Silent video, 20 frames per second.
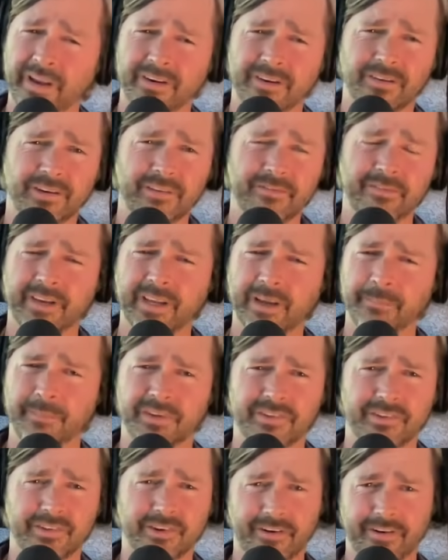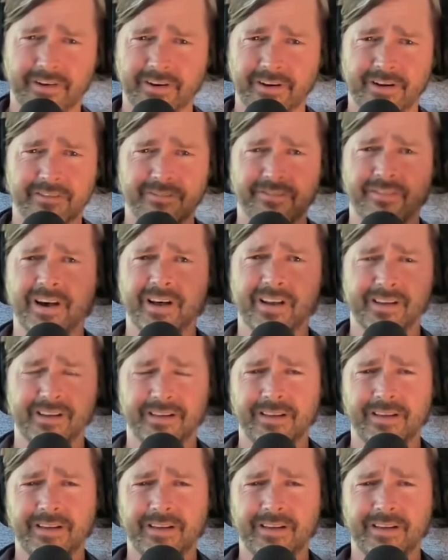Don't even get me started on Ivana.